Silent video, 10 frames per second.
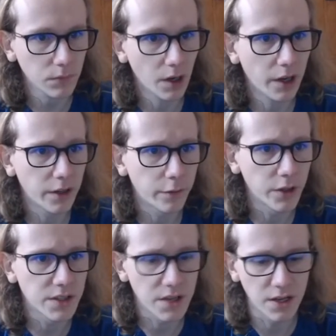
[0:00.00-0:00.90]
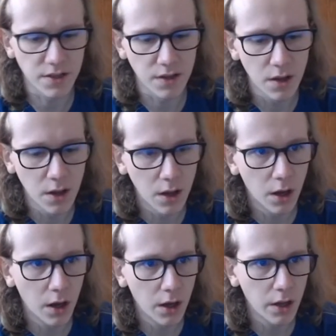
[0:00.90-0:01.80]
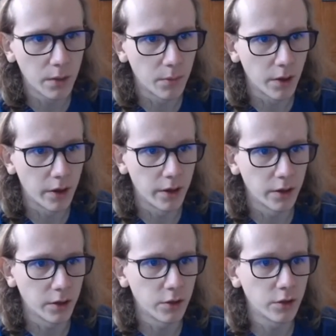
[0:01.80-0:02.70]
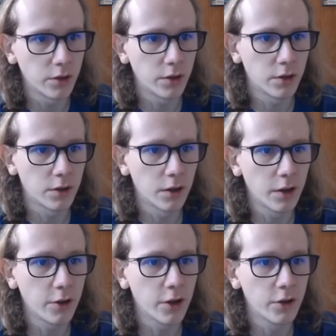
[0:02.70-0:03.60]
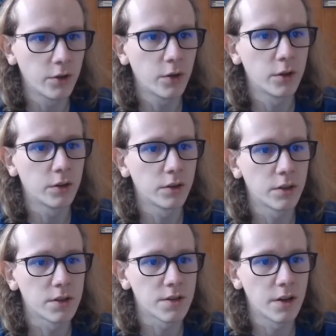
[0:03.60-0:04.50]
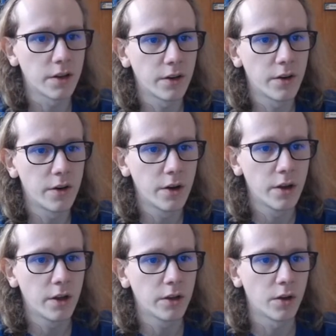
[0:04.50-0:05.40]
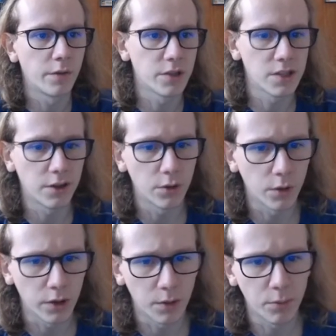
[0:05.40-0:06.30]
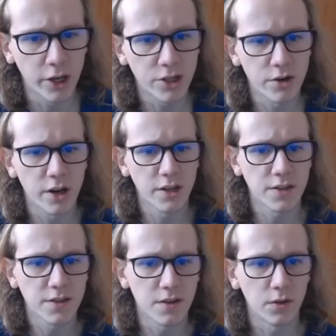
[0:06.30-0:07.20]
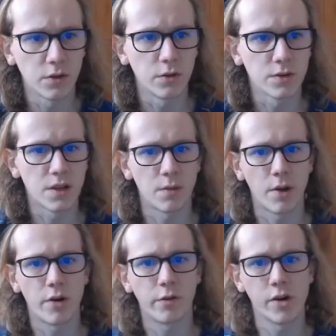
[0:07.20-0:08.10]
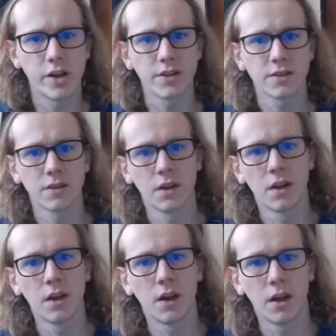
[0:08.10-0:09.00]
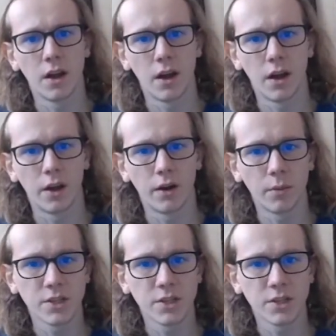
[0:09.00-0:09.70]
And if he says, I'm a good logo designer, you obviously don't want to get plagiarized, so you say paraphrase, and I'm a